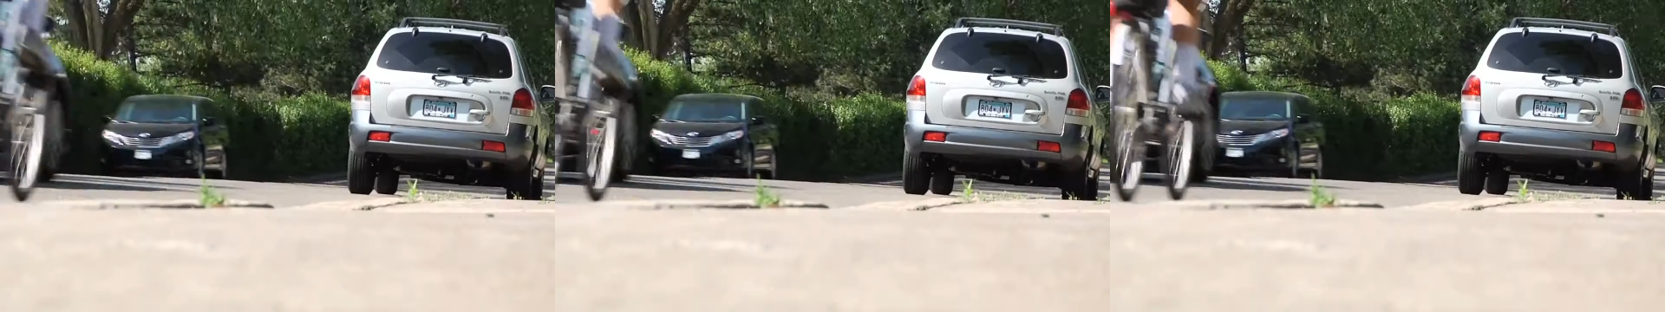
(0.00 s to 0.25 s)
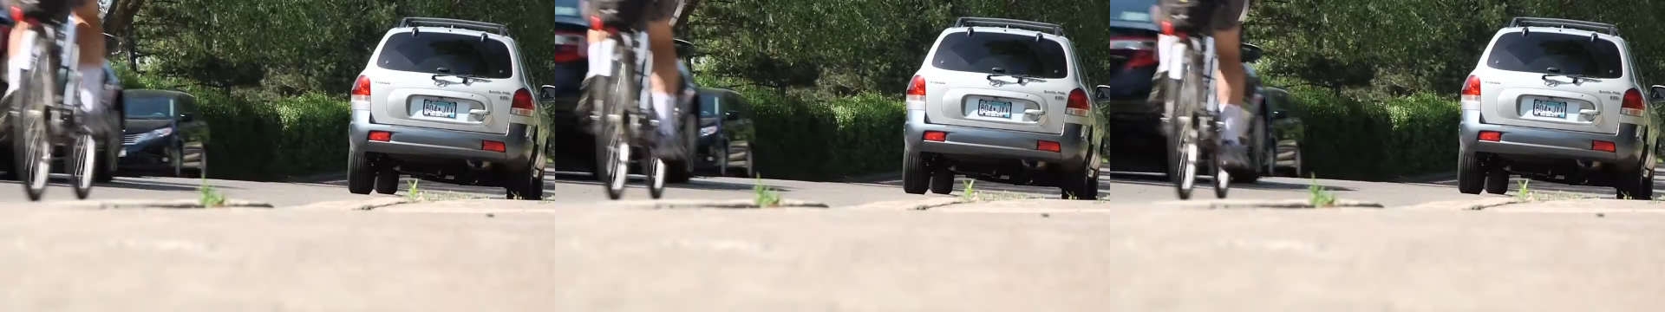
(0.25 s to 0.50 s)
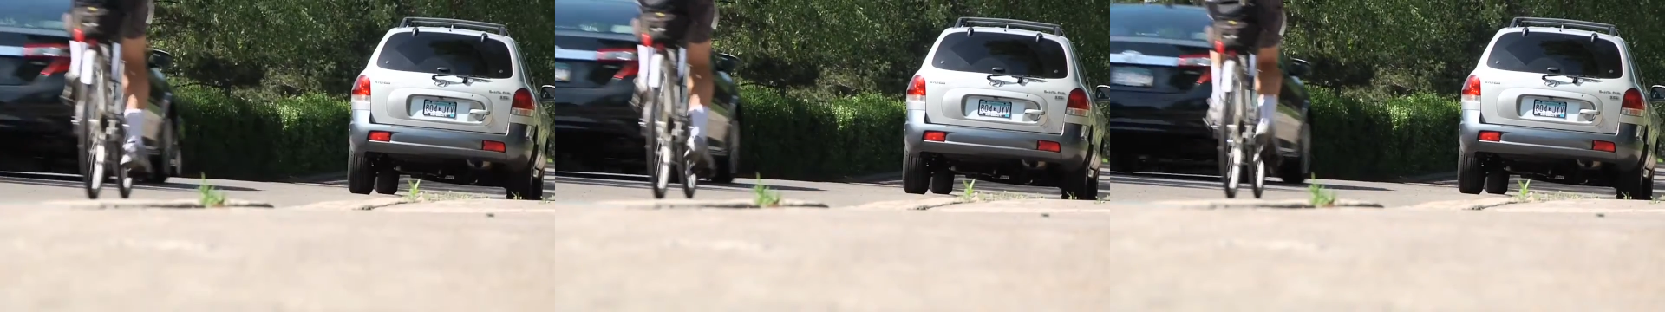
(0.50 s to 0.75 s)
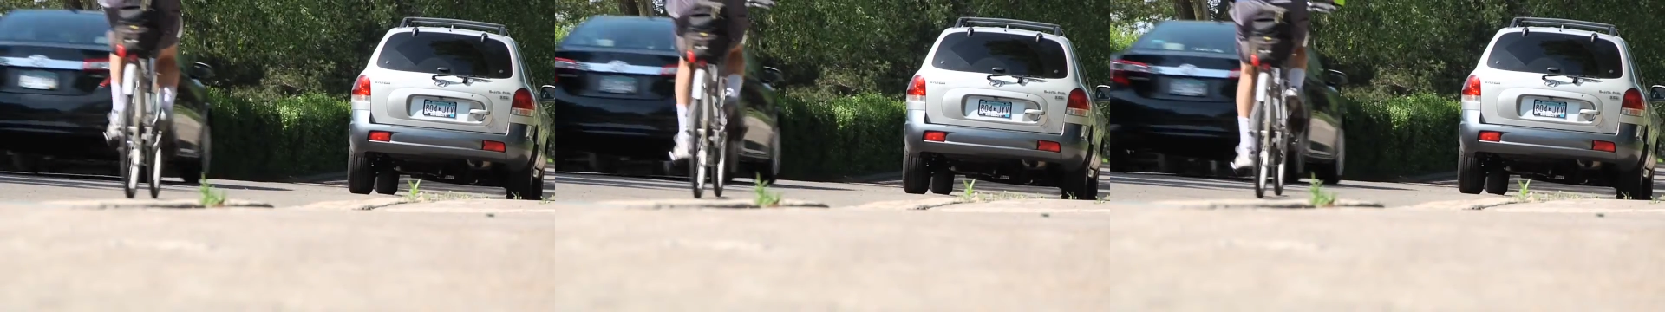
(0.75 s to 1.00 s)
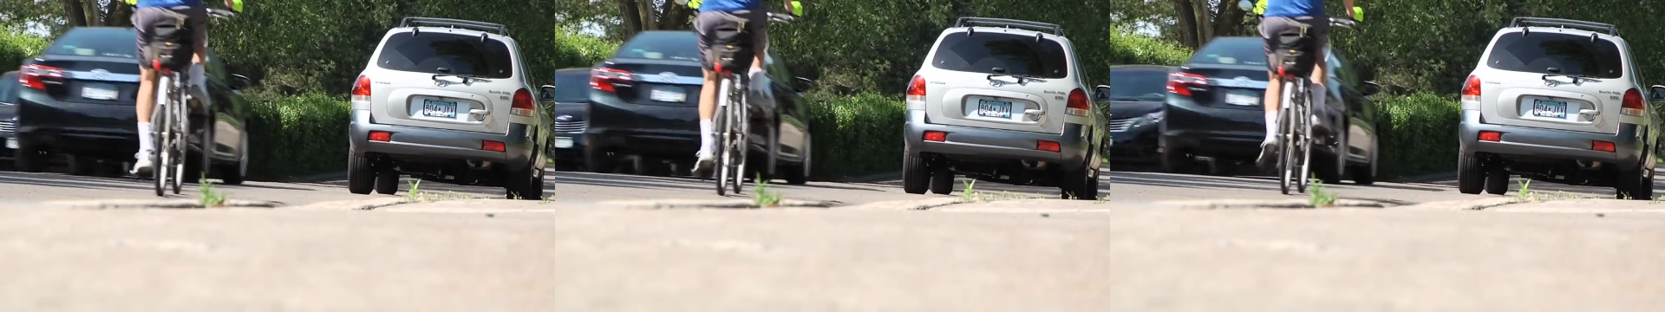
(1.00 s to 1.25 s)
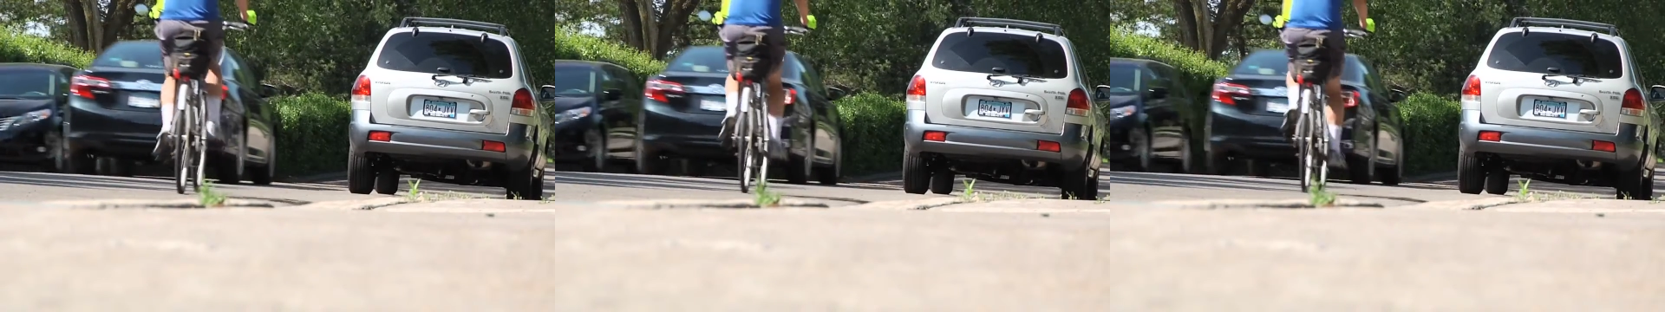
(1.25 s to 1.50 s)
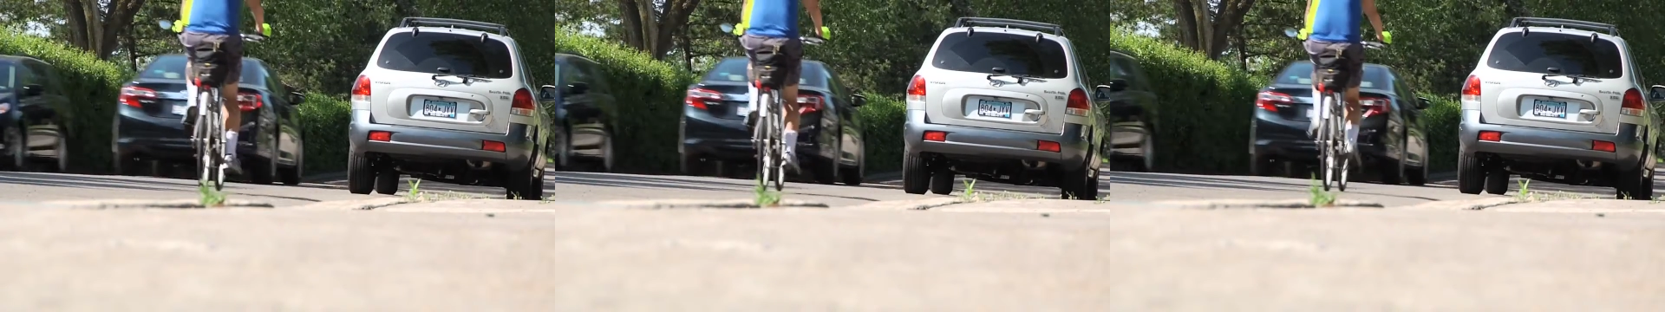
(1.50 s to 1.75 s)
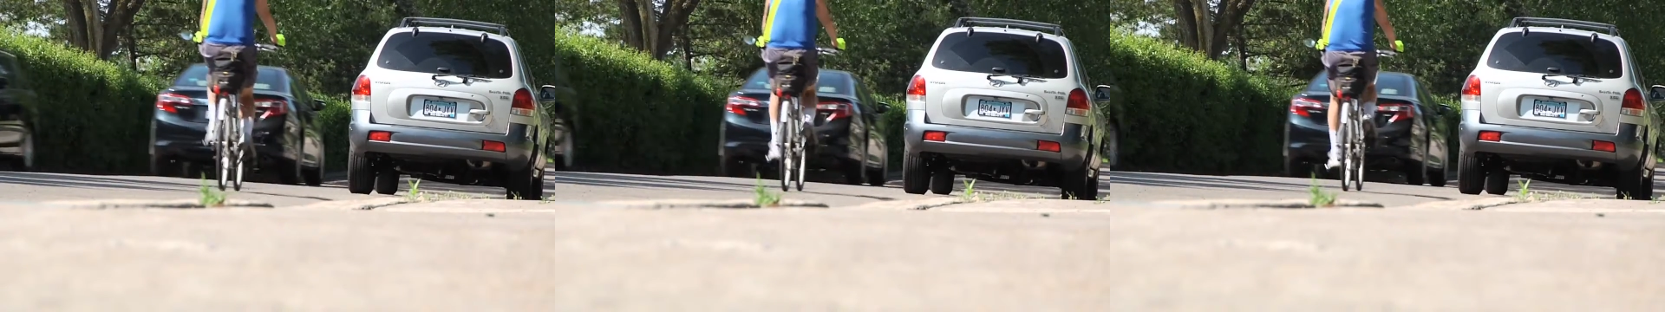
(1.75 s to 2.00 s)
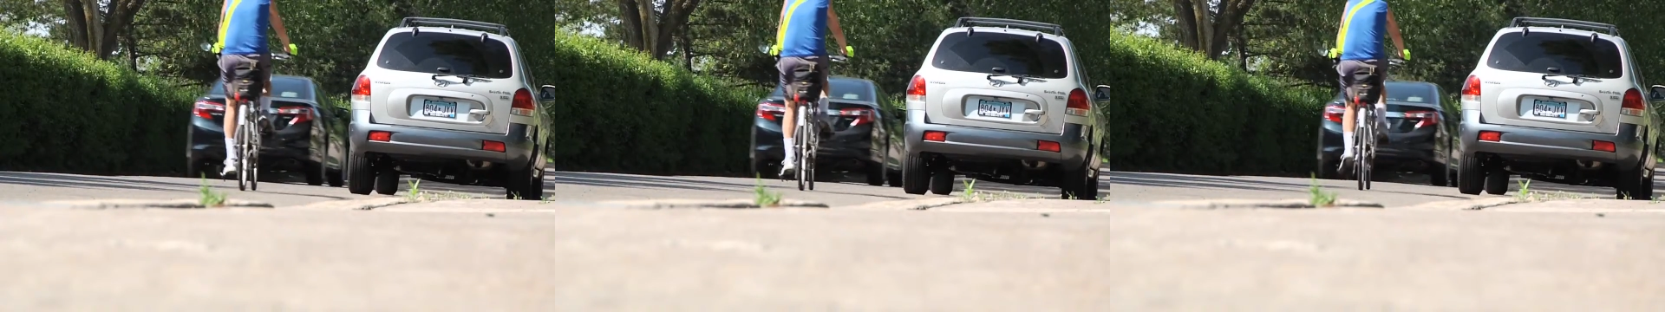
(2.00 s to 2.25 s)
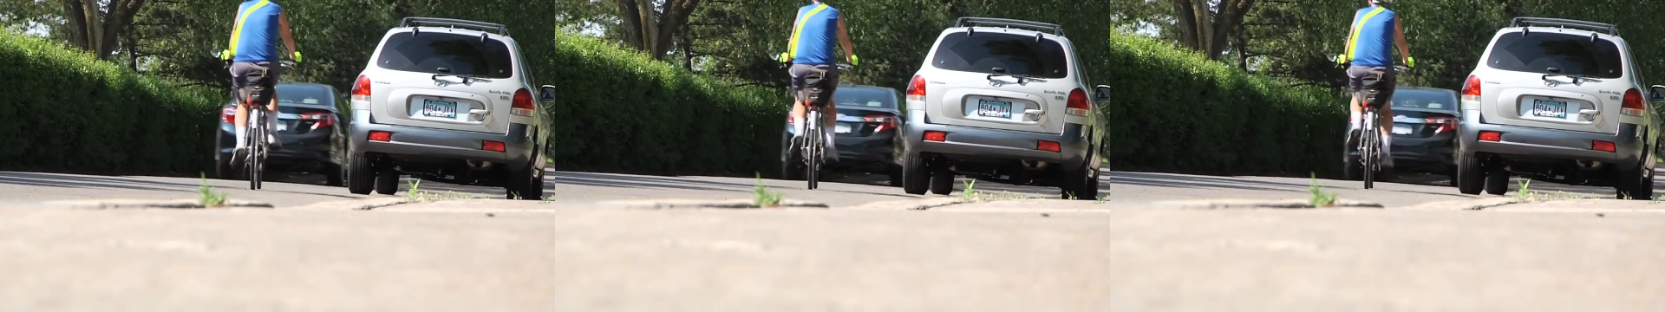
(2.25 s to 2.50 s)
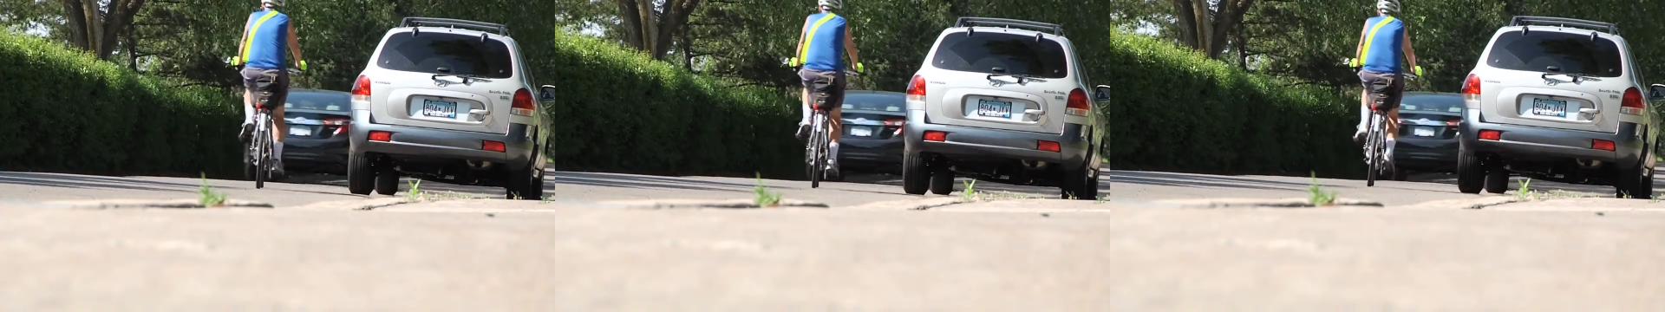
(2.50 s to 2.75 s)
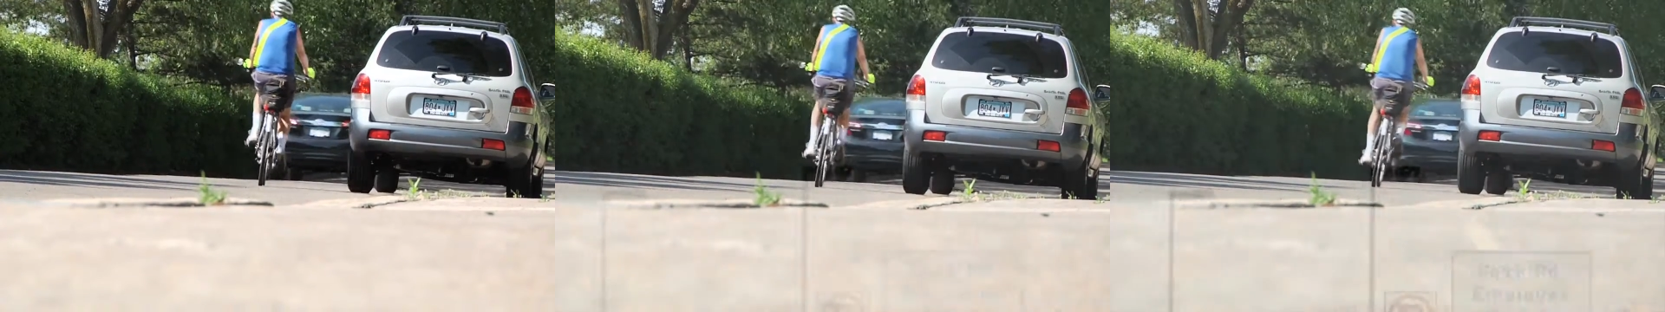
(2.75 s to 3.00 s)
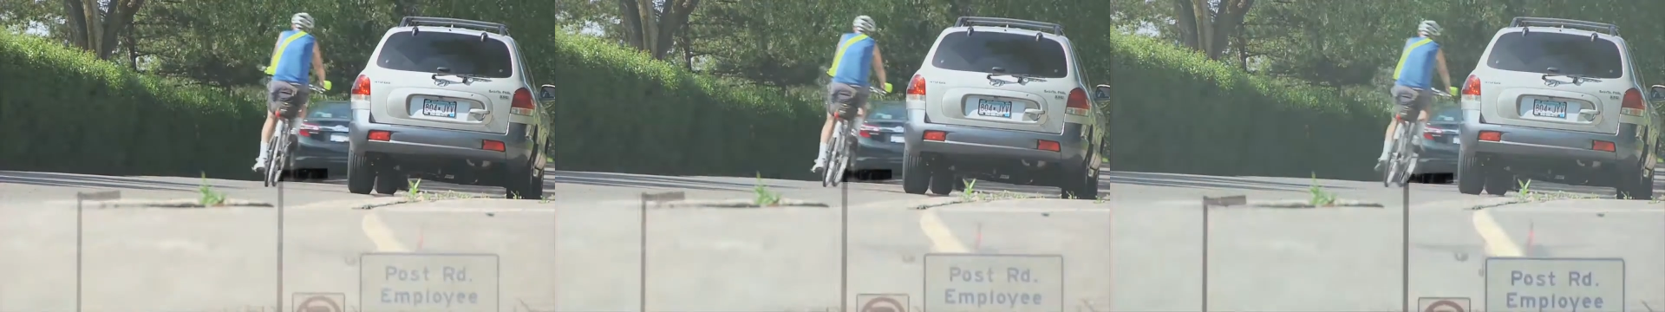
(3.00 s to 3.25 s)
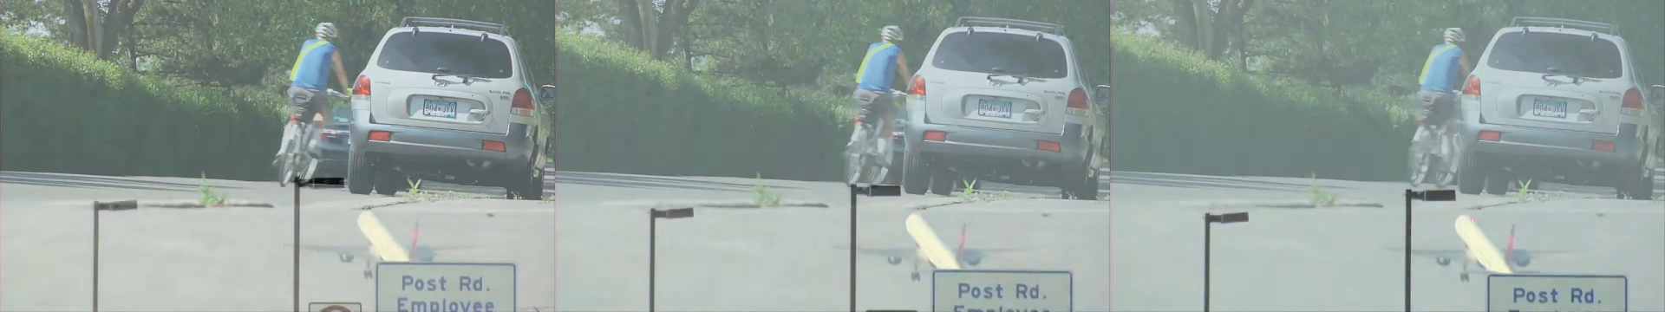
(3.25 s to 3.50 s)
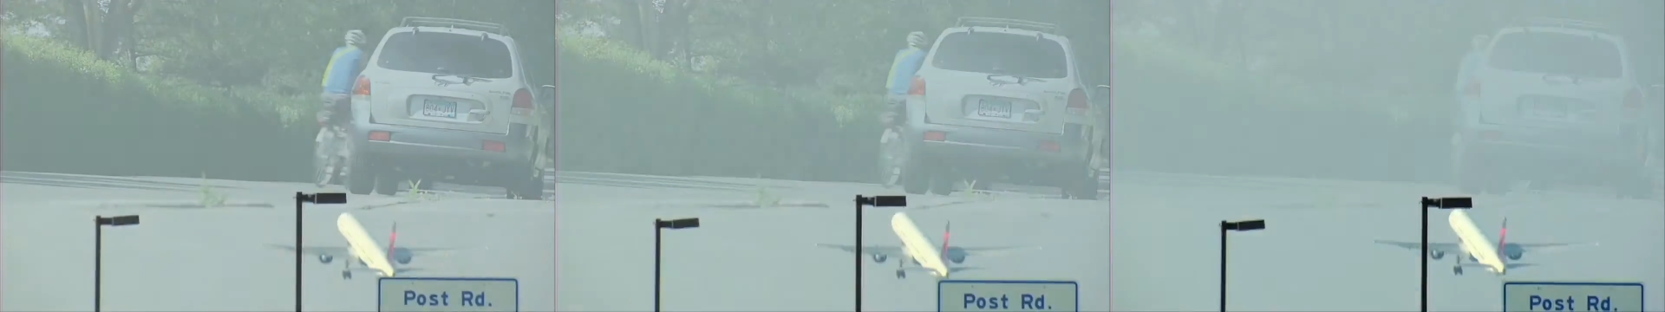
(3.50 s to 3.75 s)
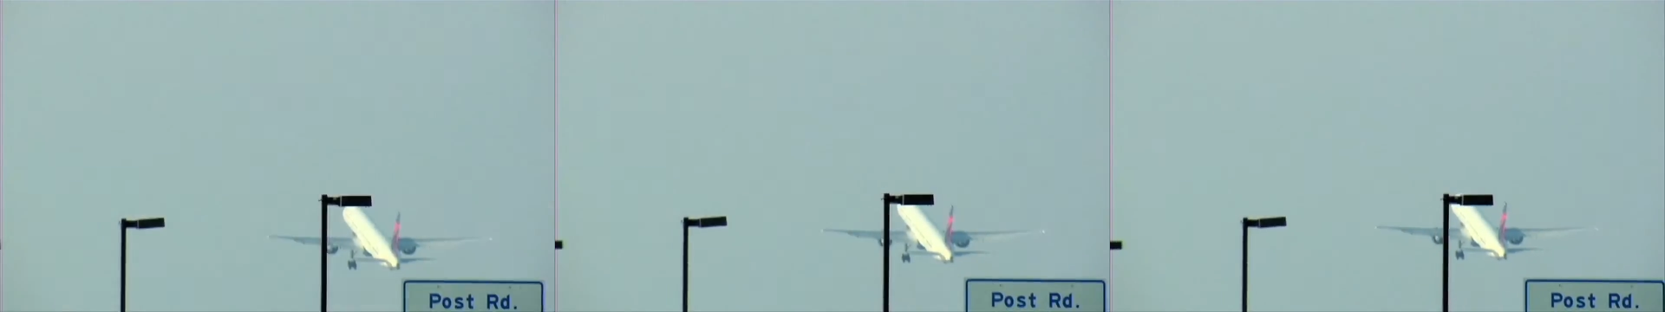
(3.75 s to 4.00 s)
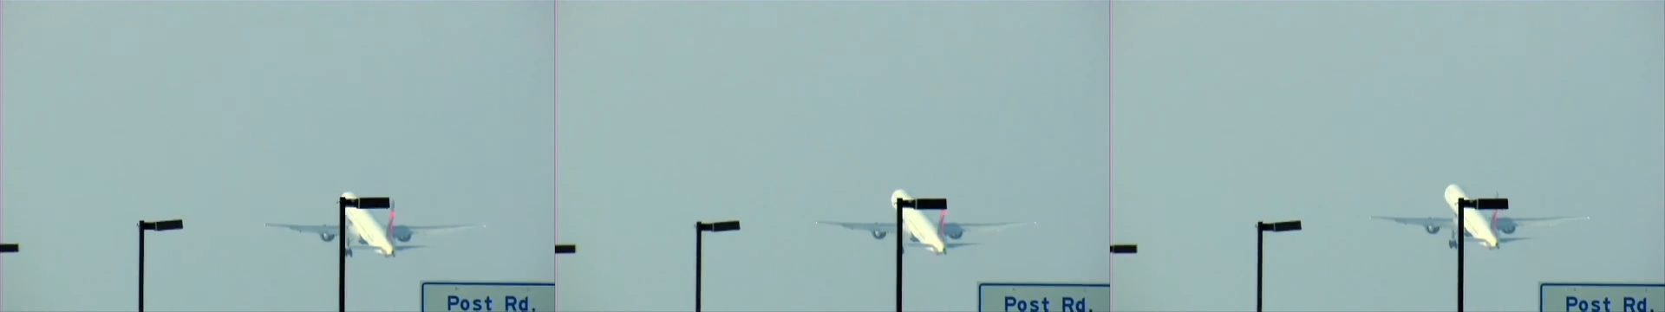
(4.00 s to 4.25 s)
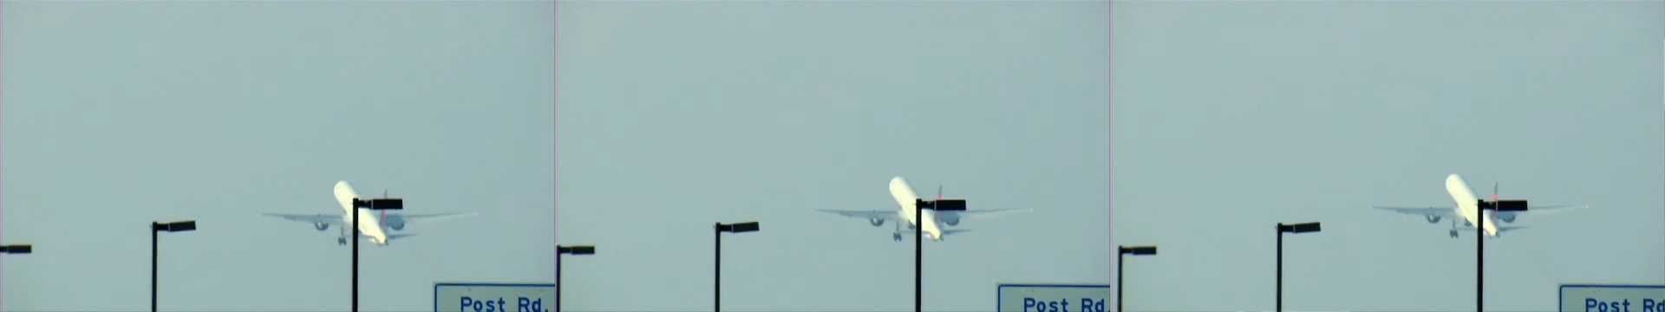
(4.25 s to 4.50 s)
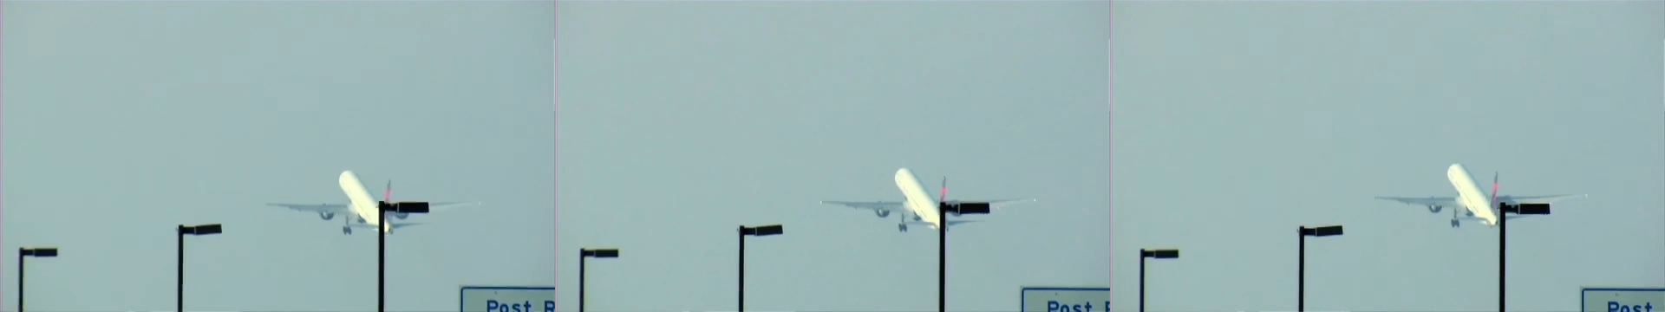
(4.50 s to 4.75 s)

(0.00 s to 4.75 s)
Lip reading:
(no speaker visible)